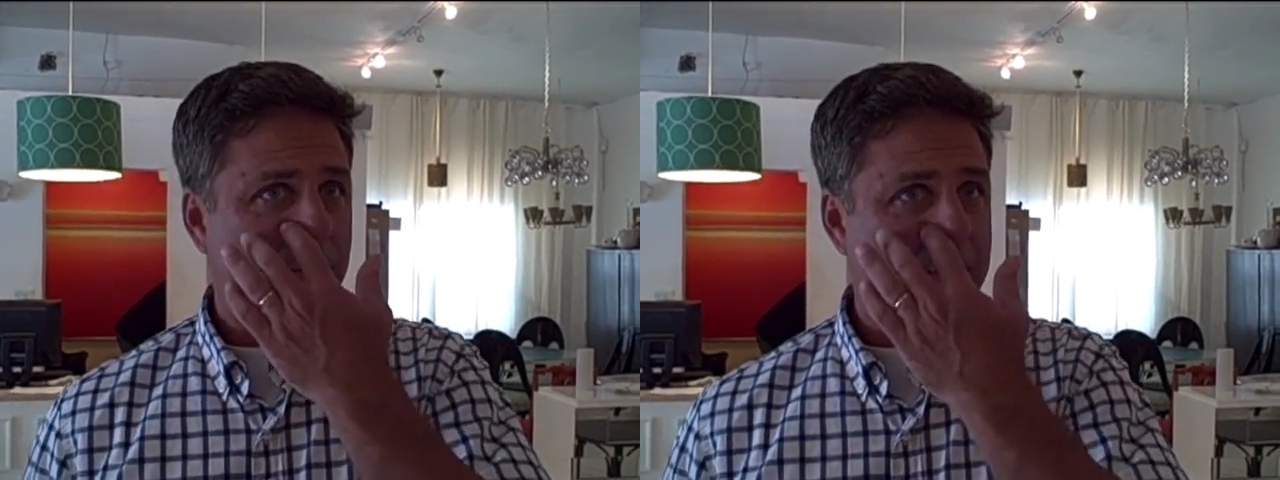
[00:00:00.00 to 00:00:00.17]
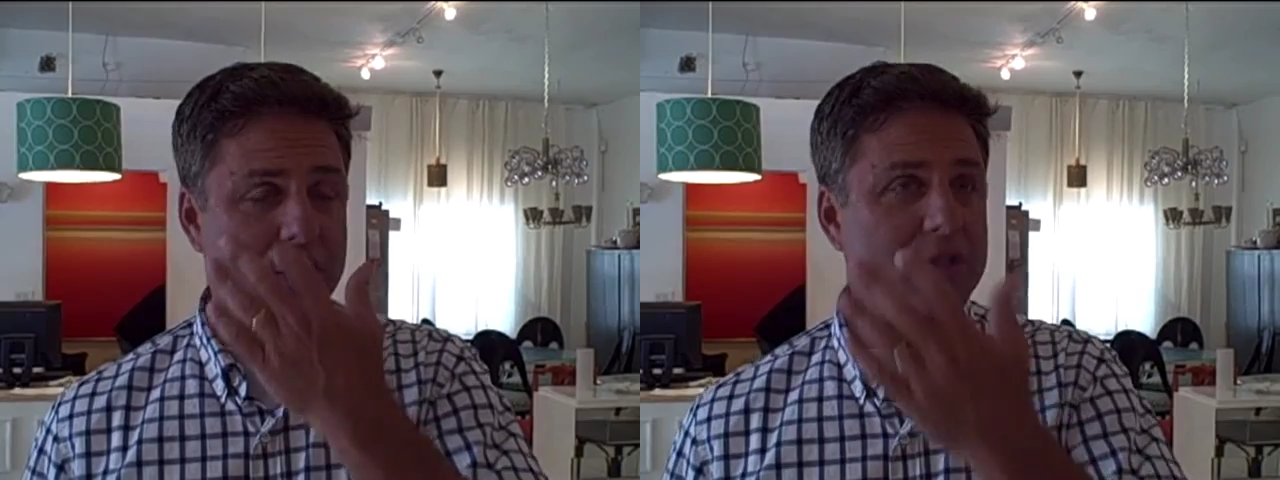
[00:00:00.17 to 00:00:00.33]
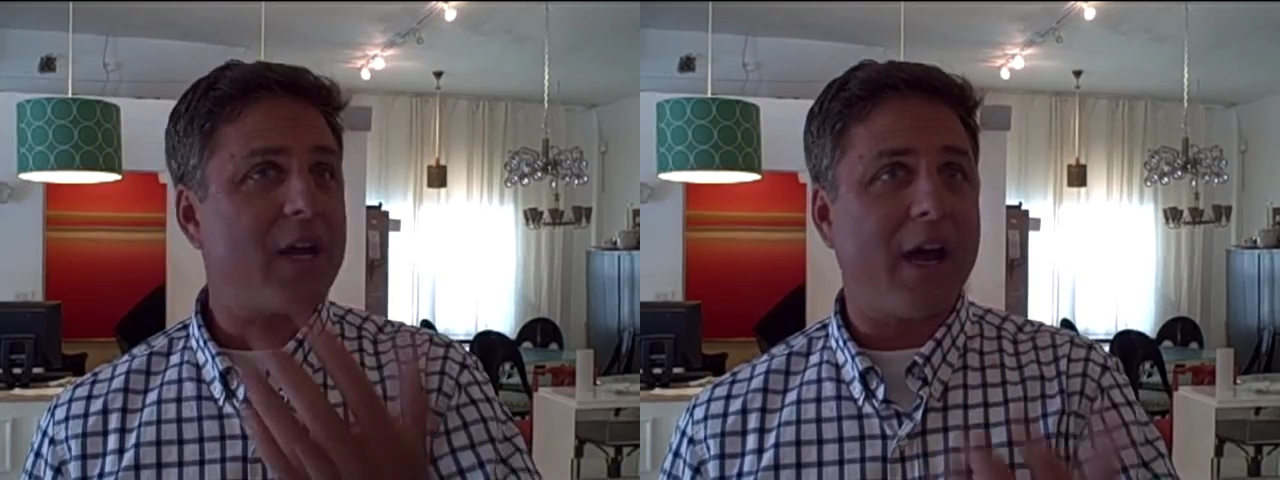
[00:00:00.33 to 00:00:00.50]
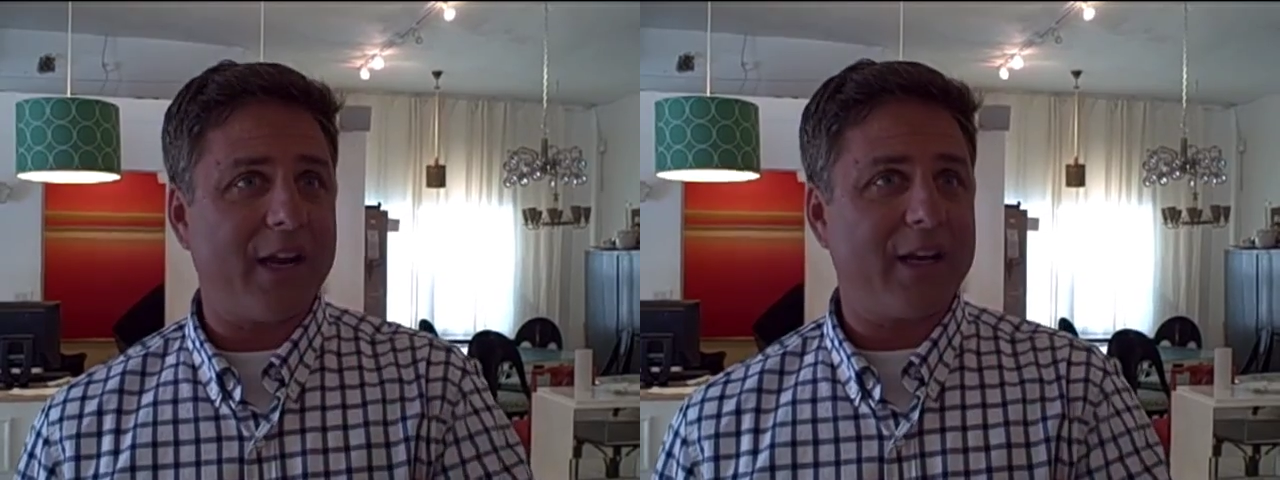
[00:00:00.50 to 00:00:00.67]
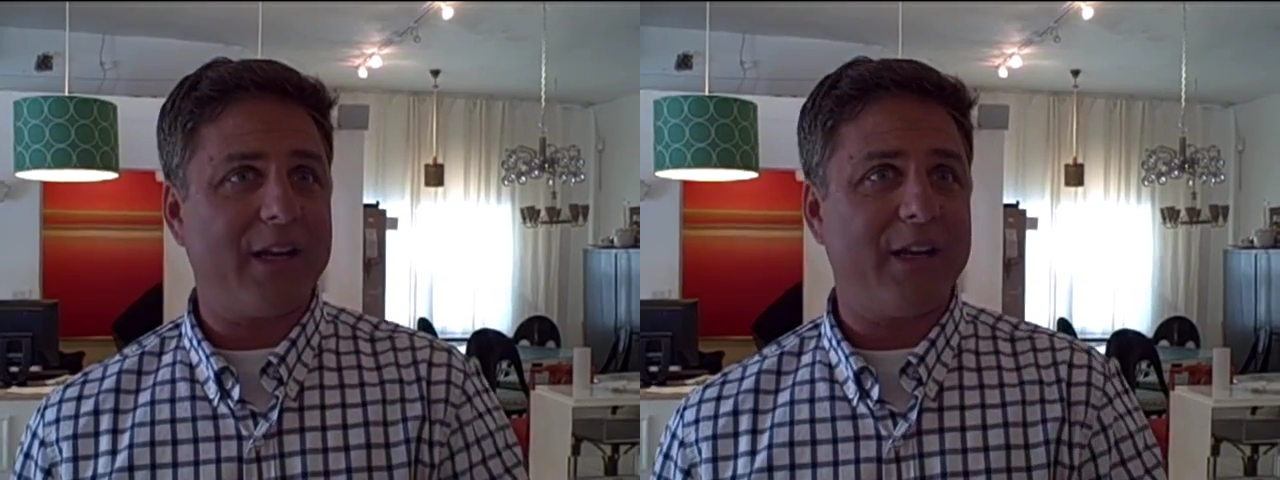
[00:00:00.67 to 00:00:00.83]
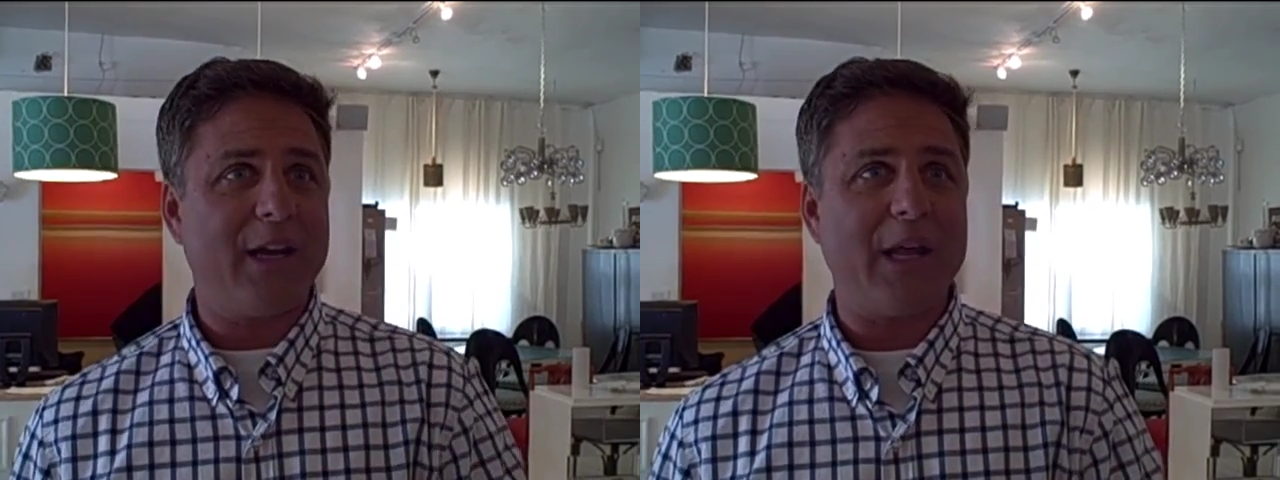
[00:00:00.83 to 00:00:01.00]

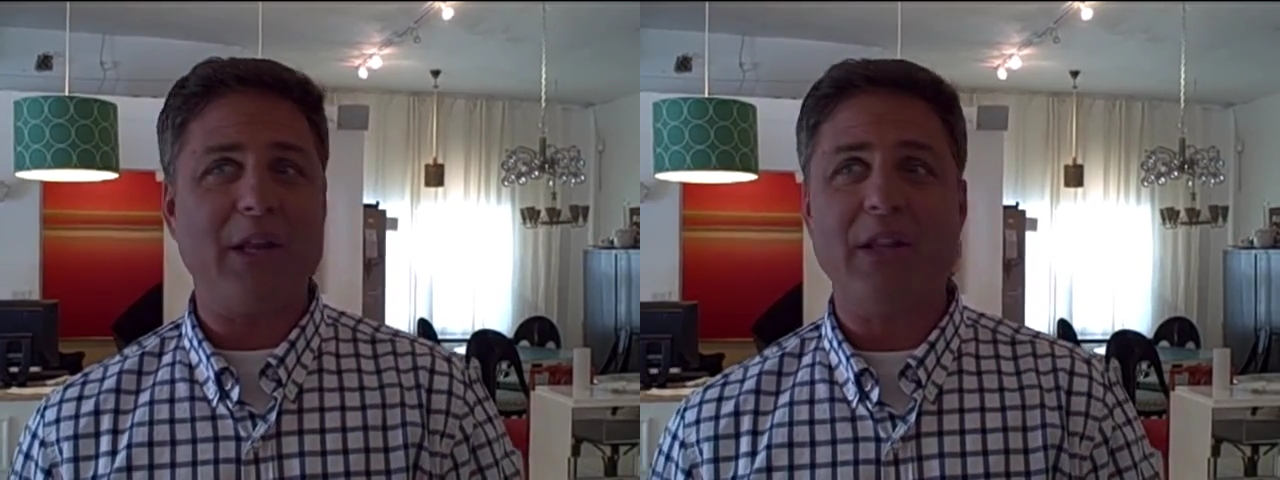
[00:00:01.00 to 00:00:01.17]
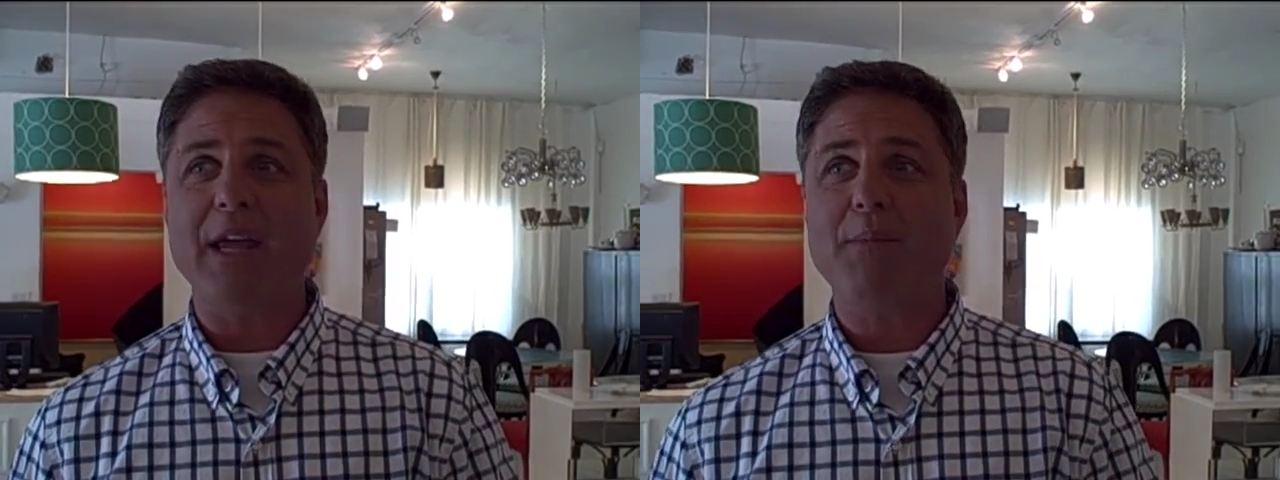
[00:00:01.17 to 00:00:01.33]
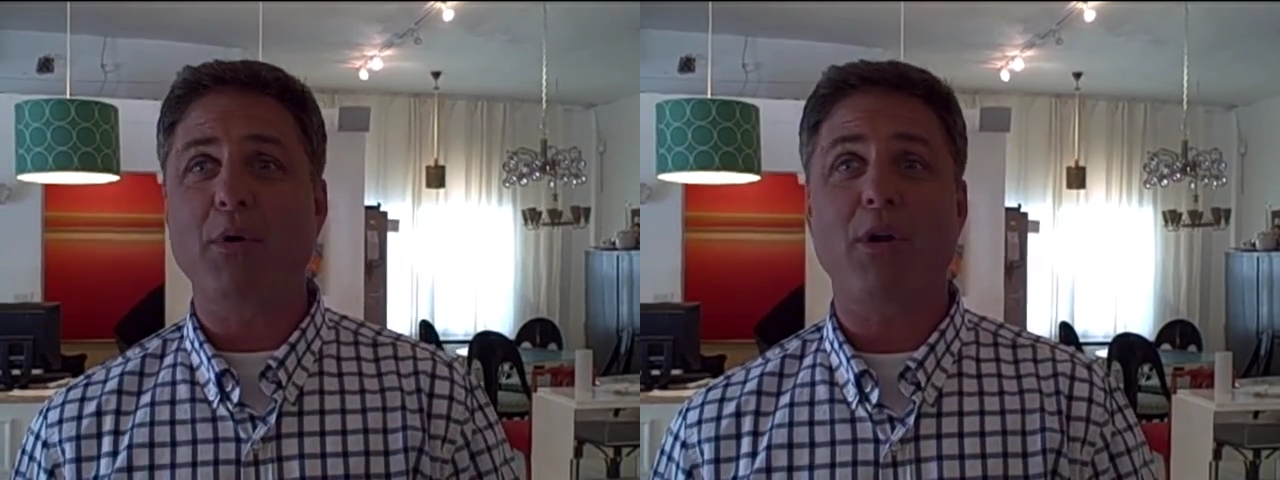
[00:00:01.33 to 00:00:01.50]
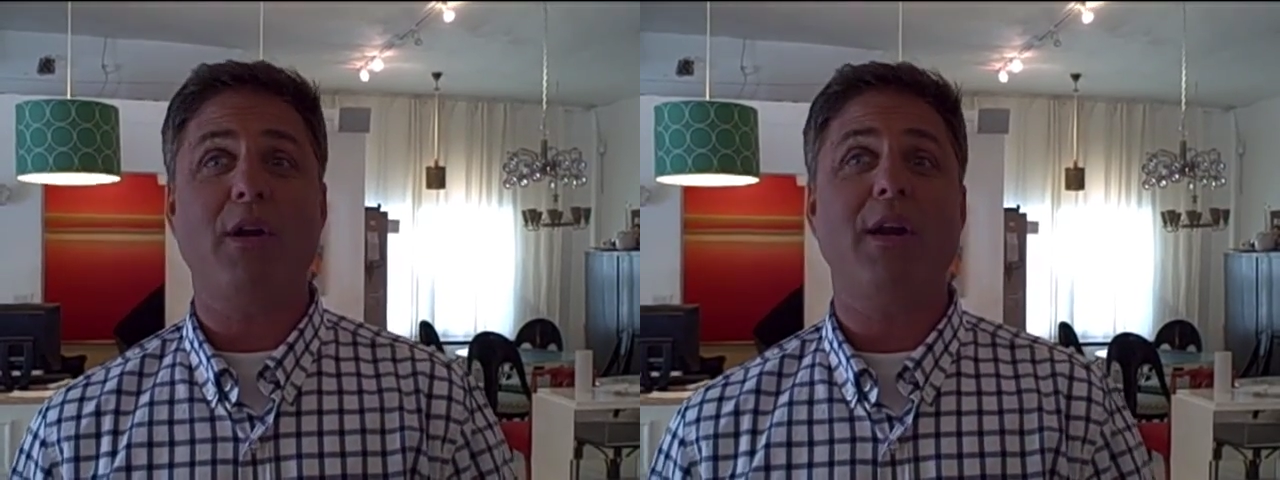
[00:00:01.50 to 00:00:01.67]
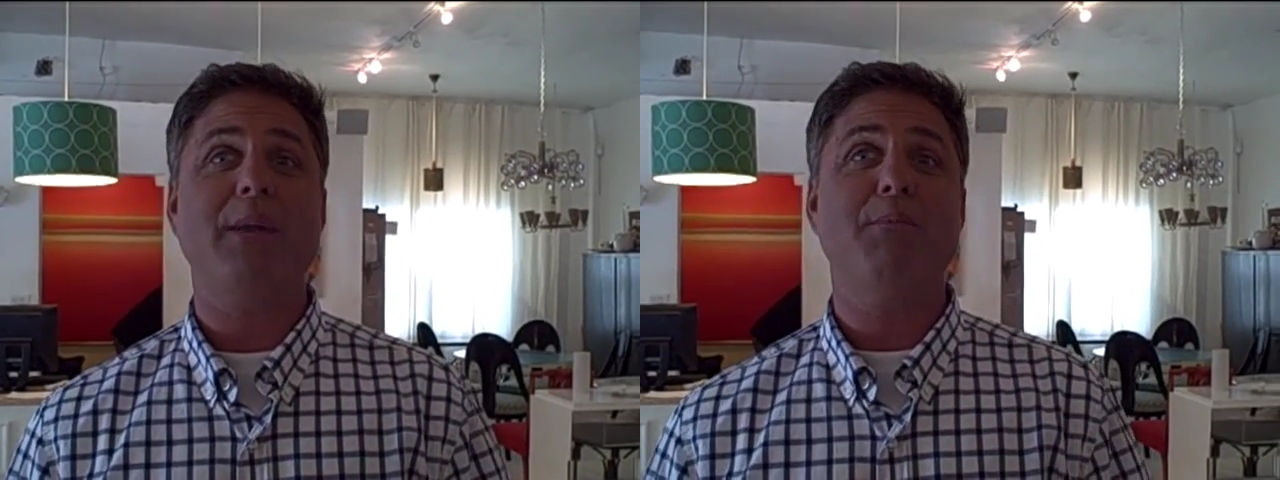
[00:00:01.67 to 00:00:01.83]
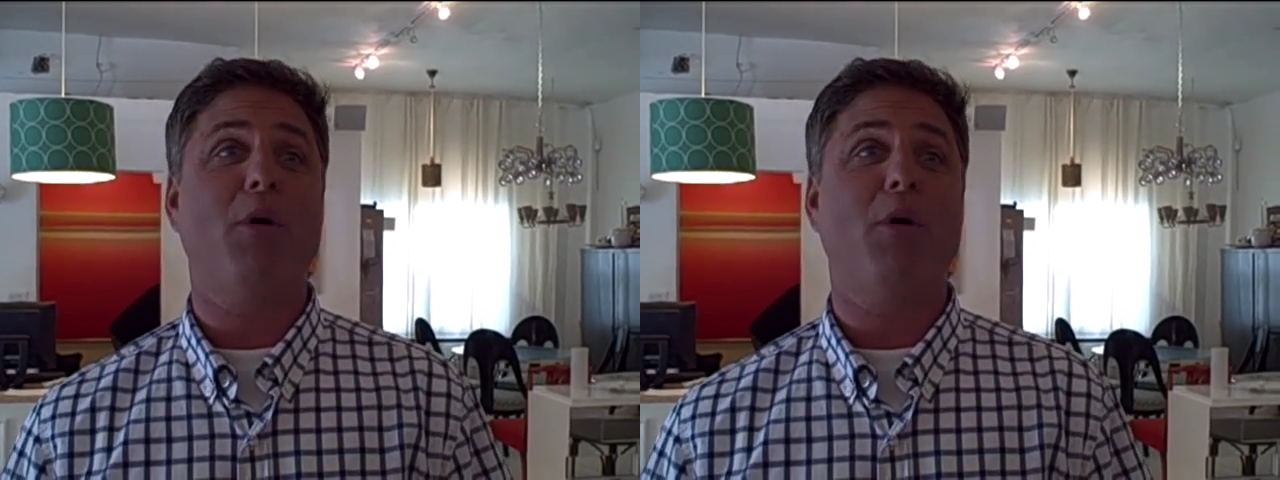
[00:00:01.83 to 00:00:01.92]
Society, and they put on a